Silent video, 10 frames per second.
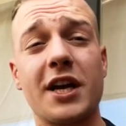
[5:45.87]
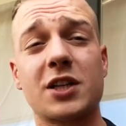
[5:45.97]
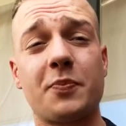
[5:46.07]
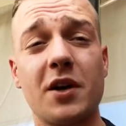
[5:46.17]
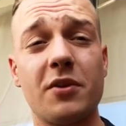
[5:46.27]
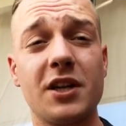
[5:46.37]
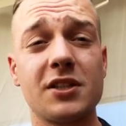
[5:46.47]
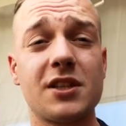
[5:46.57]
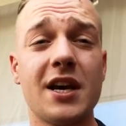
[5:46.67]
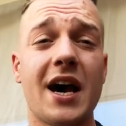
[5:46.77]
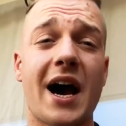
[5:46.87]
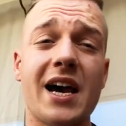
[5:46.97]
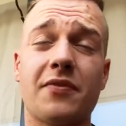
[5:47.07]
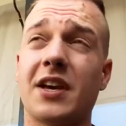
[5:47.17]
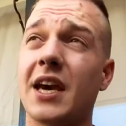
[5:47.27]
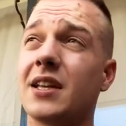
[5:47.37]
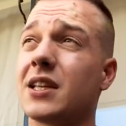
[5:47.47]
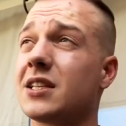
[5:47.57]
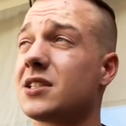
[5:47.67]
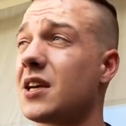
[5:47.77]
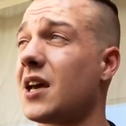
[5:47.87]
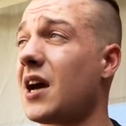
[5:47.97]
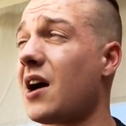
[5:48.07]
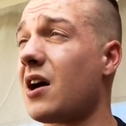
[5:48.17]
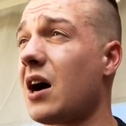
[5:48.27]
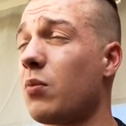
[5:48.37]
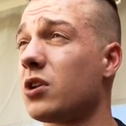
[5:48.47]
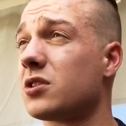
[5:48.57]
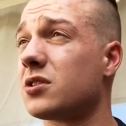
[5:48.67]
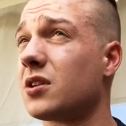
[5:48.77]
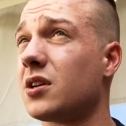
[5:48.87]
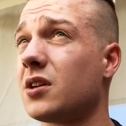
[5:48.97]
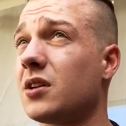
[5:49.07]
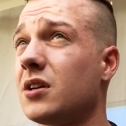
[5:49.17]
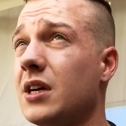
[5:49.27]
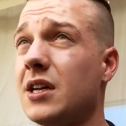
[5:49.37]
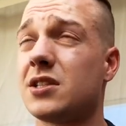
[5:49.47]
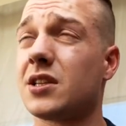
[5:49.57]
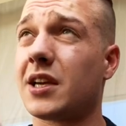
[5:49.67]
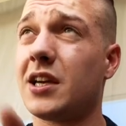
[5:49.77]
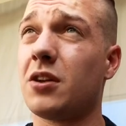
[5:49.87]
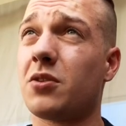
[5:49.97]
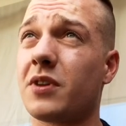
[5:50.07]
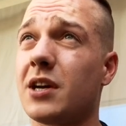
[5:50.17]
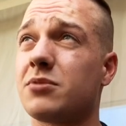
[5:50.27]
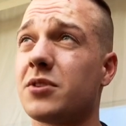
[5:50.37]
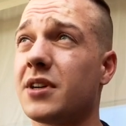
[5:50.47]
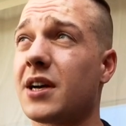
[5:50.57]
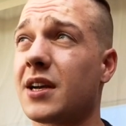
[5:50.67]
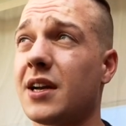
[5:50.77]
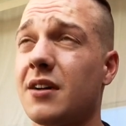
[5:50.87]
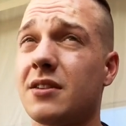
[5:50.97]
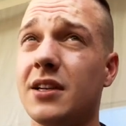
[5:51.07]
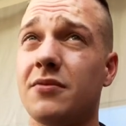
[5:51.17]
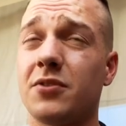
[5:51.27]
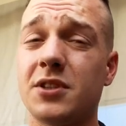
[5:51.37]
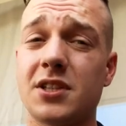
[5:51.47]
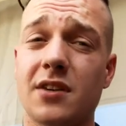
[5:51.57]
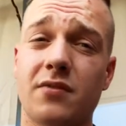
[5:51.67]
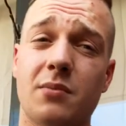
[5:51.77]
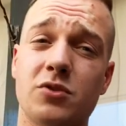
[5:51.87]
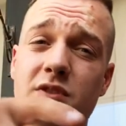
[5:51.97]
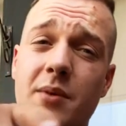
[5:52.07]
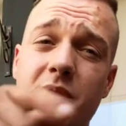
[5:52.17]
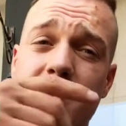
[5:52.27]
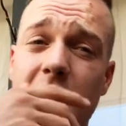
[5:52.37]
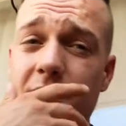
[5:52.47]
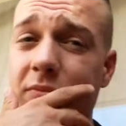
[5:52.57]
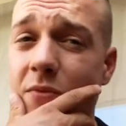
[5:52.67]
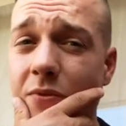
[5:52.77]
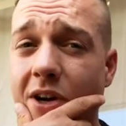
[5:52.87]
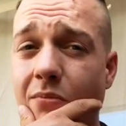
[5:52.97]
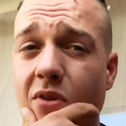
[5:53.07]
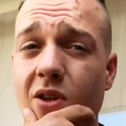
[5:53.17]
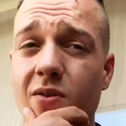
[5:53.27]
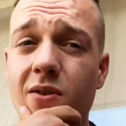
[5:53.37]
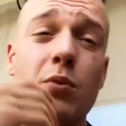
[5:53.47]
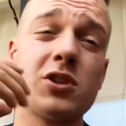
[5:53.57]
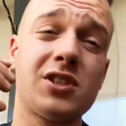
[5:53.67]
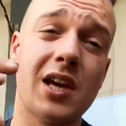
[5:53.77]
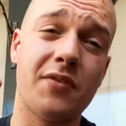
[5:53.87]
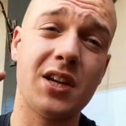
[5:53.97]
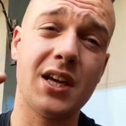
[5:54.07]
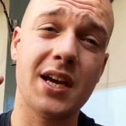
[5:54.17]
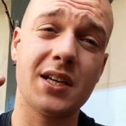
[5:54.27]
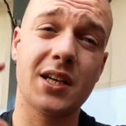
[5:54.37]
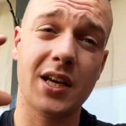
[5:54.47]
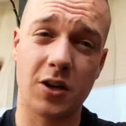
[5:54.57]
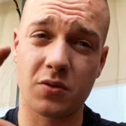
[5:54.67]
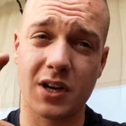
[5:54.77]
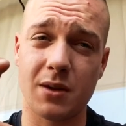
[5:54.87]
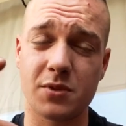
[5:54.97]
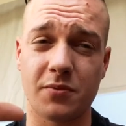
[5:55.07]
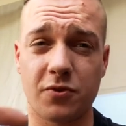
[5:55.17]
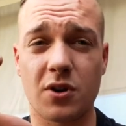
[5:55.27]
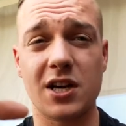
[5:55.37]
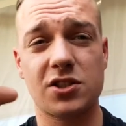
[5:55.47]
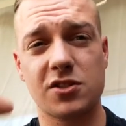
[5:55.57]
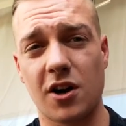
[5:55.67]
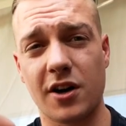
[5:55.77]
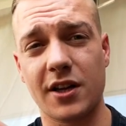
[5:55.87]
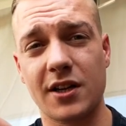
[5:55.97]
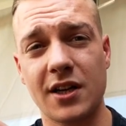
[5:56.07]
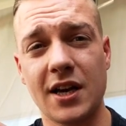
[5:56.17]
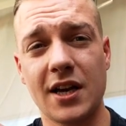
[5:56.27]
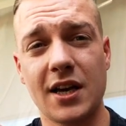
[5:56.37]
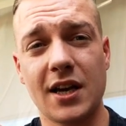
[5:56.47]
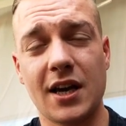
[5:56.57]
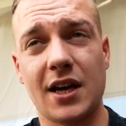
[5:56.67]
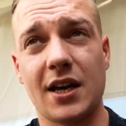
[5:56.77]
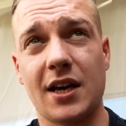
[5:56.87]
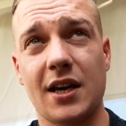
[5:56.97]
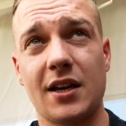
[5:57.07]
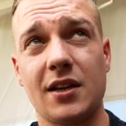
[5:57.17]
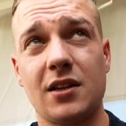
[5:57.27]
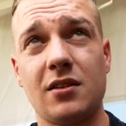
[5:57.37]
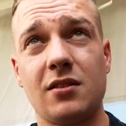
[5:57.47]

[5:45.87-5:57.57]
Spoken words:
experience. I have gained, let's say I was this is in kilograms, so you got to calculate it for yourself. I'm gonna drop it right below. I was 78 kilograms before I started, and